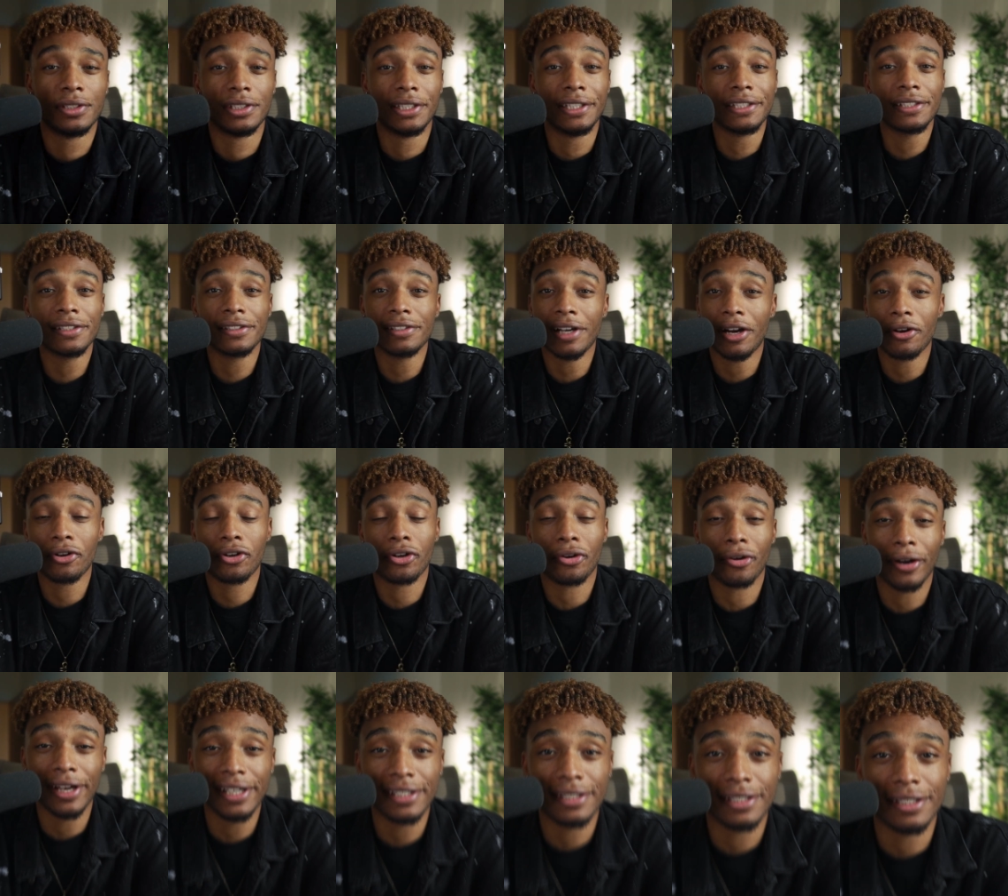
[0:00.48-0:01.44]
listen to how
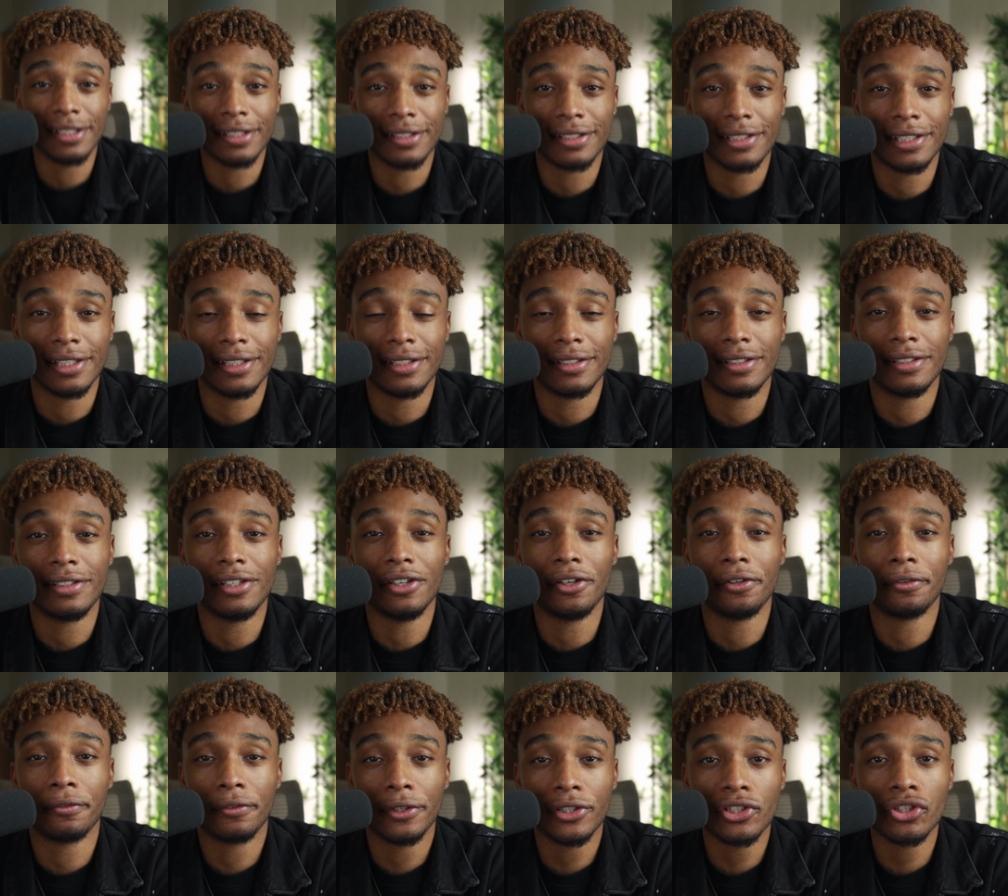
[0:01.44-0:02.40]
crazy this is. The
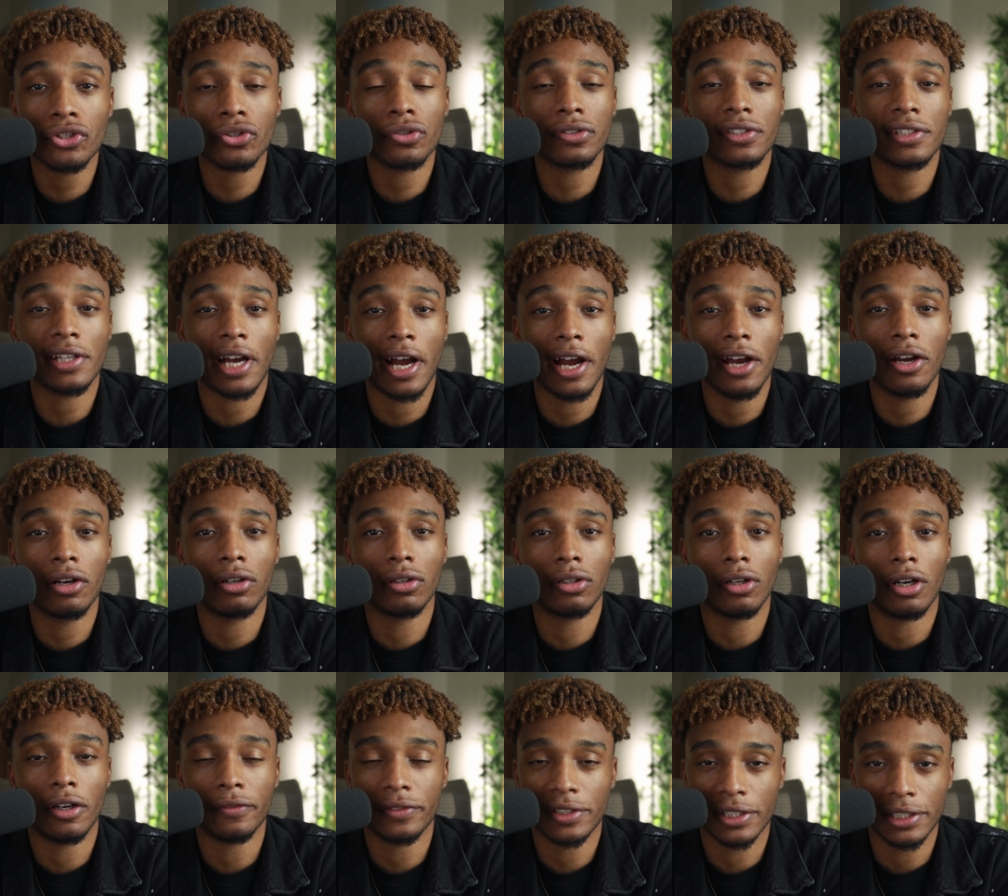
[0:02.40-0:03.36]
original title
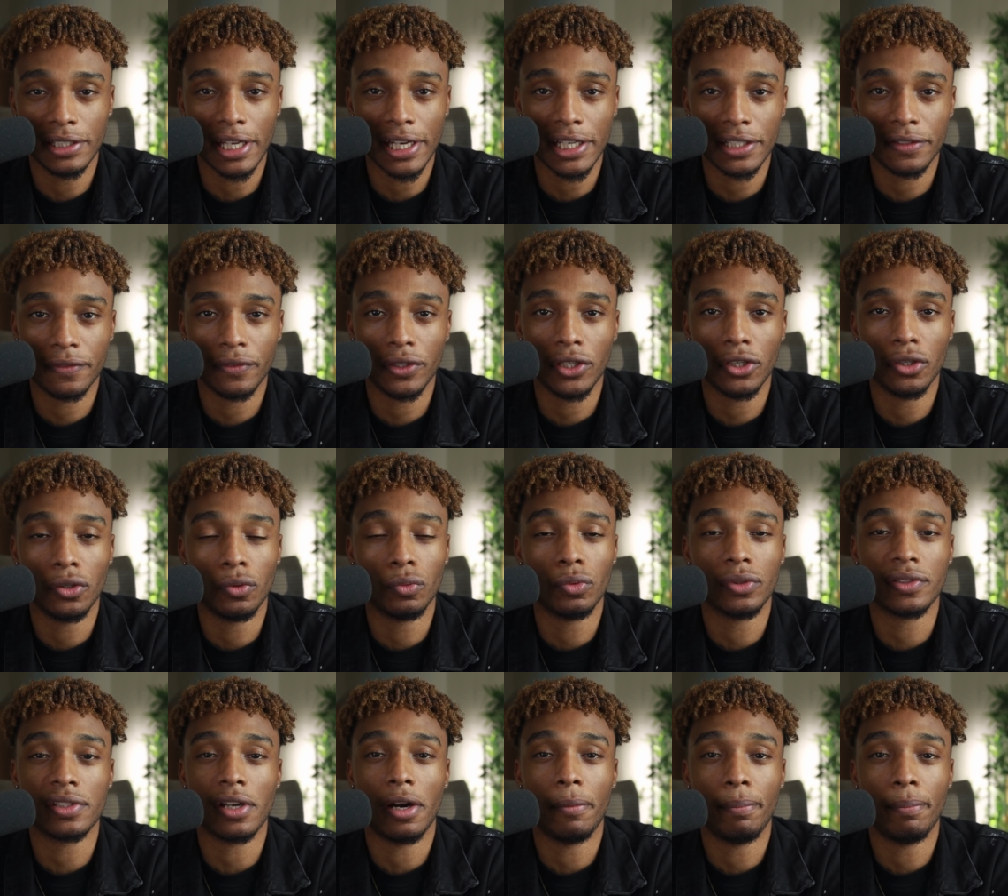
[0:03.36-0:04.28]
of today's video was